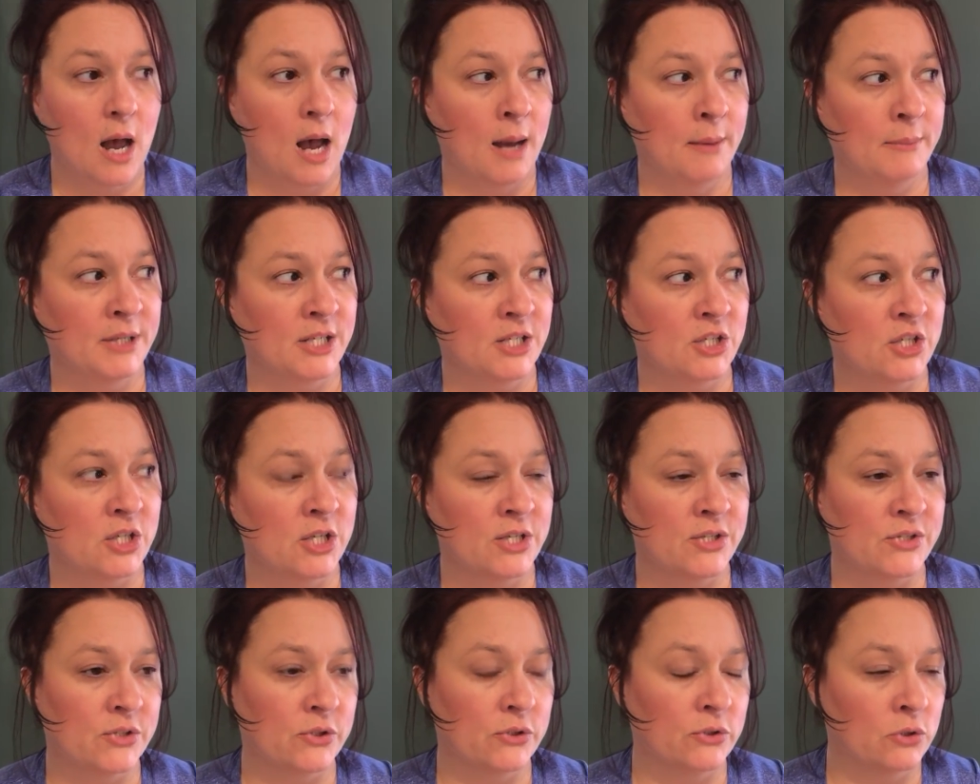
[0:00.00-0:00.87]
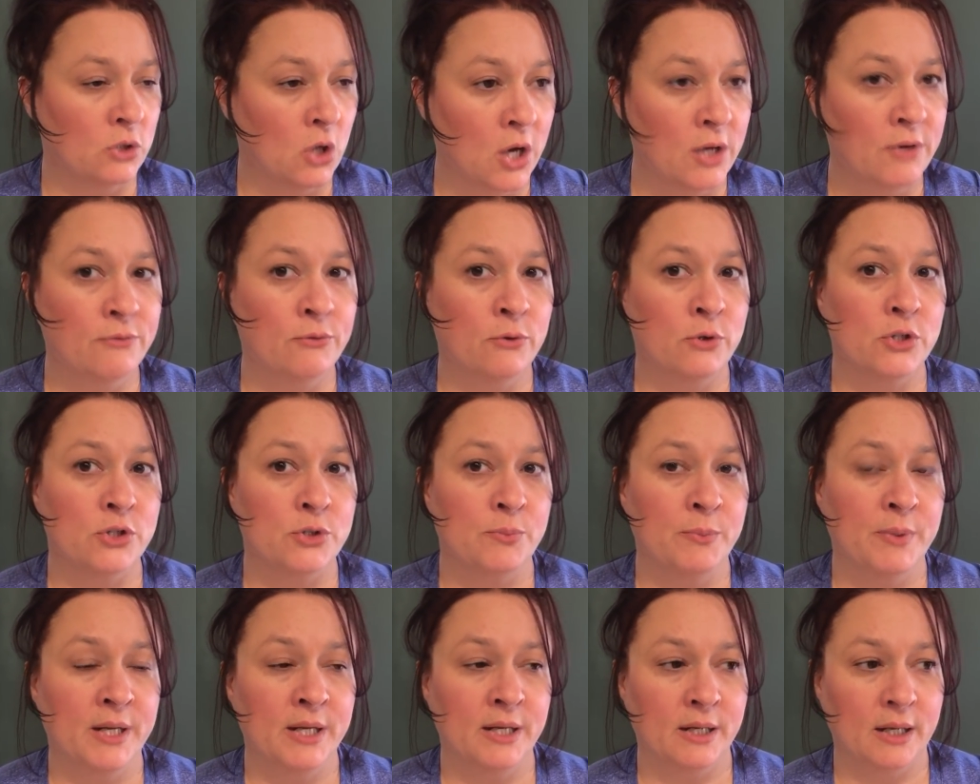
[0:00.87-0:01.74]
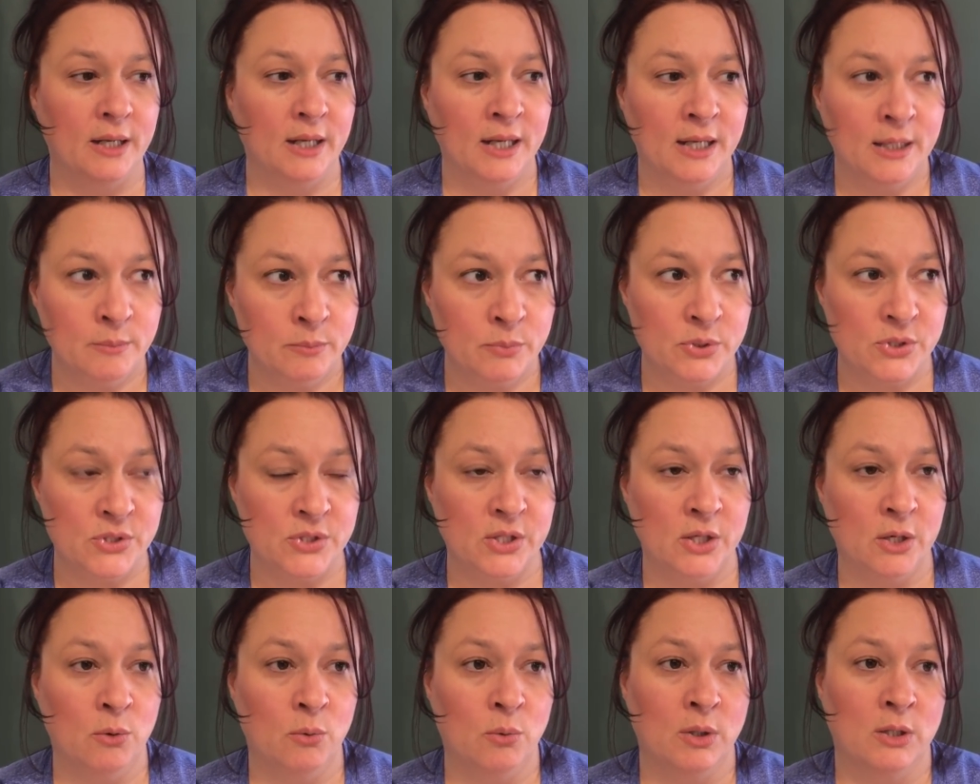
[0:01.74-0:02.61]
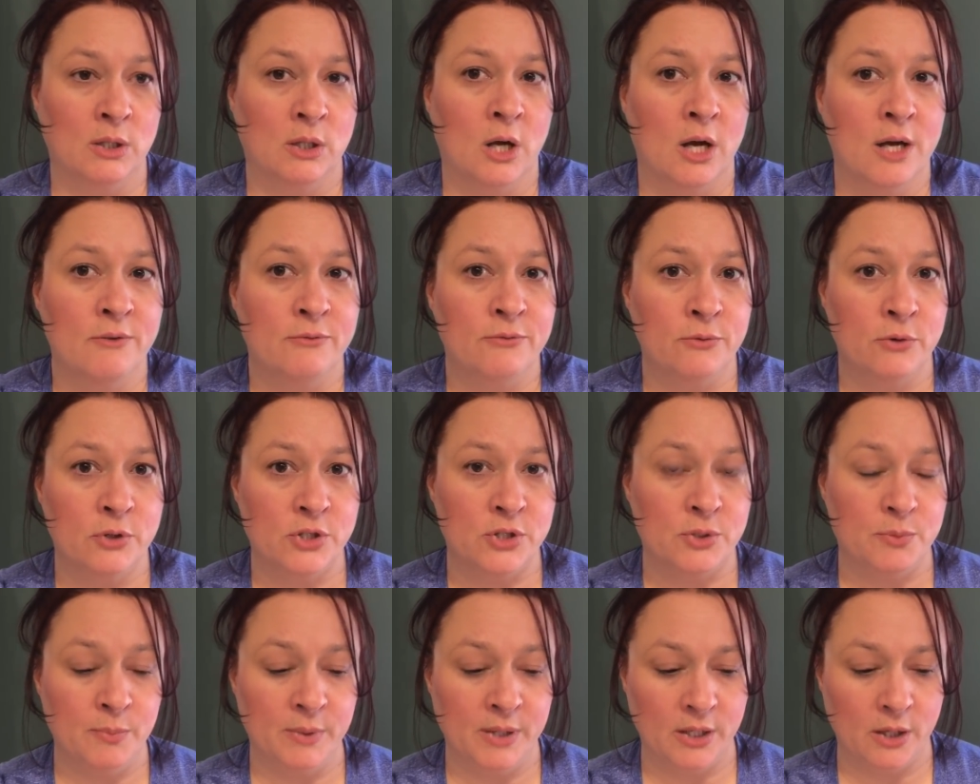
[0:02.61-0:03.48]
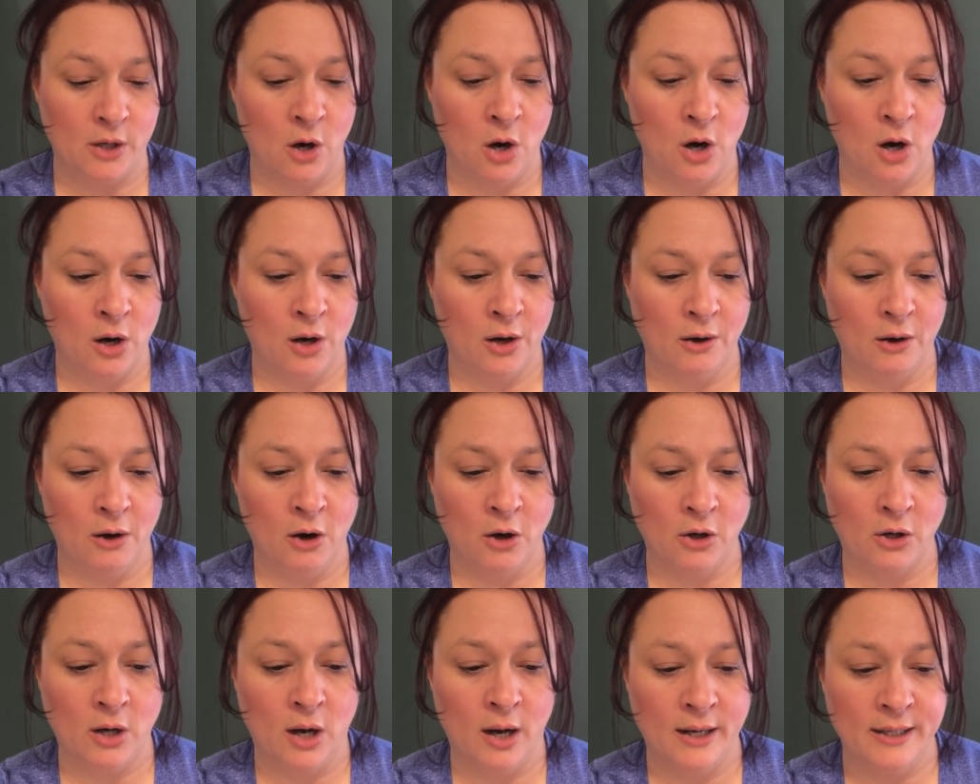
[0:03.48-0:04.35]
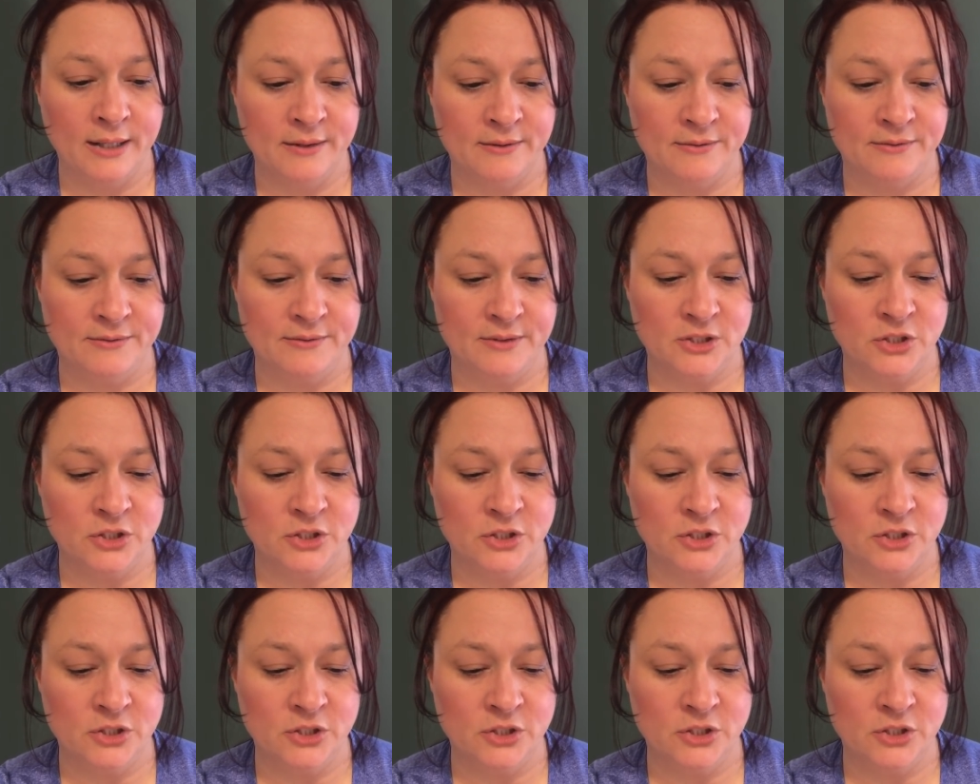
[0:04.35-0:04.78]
I mean, she's law enforcement in Brazil, where law enforcement are are kind of